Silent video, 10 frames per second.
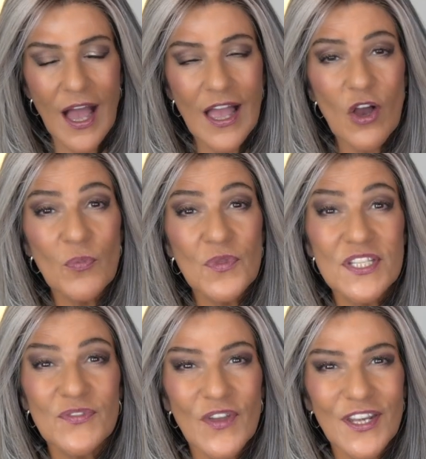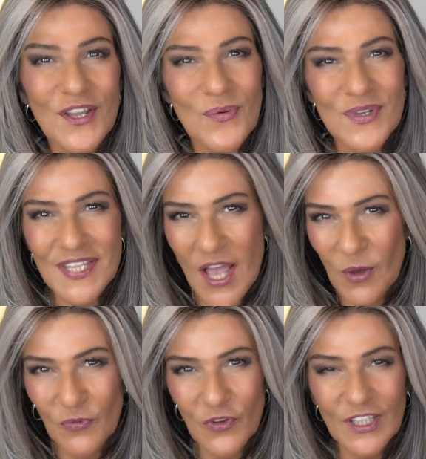I hope this video was
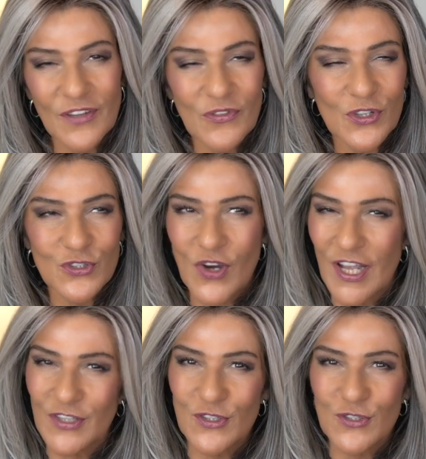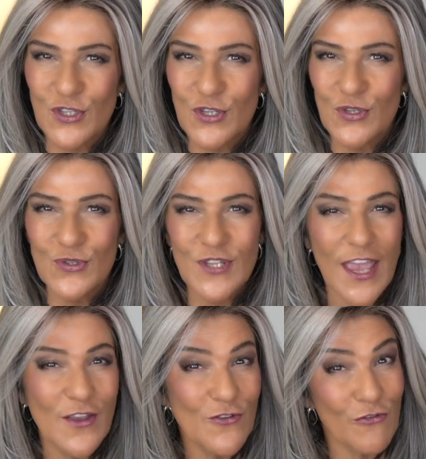helpful if you're trying to choose
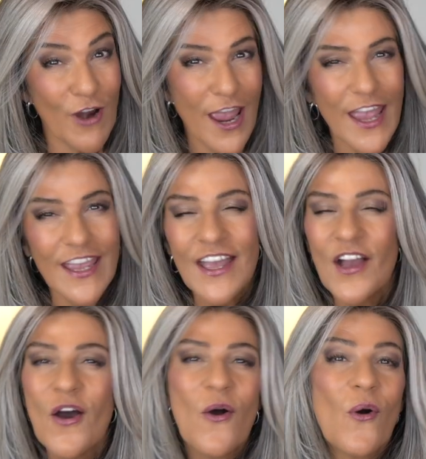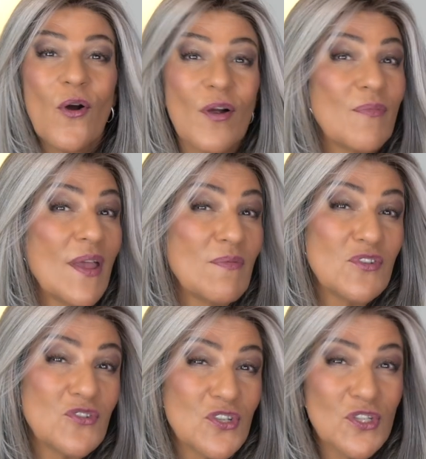a gray or maybe
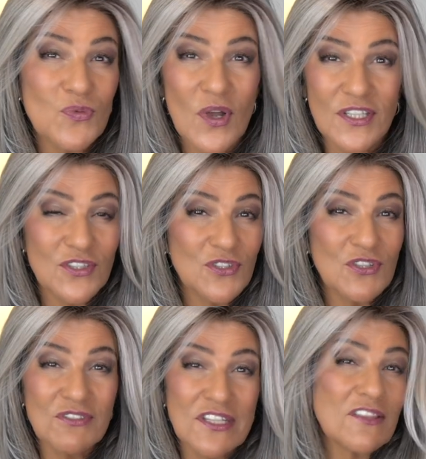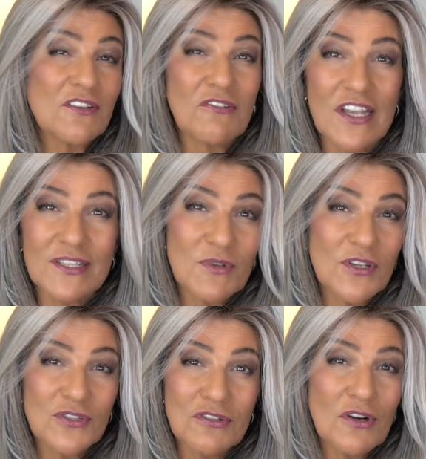you just wanted to see the grays
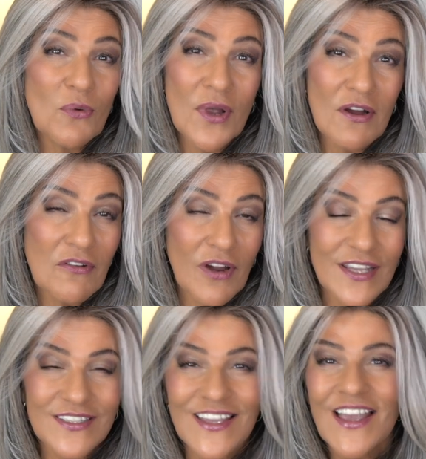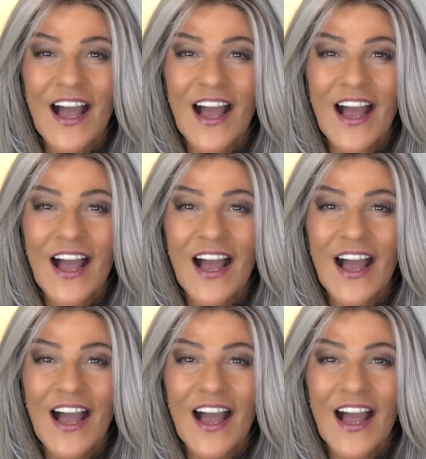because you don't wear grays.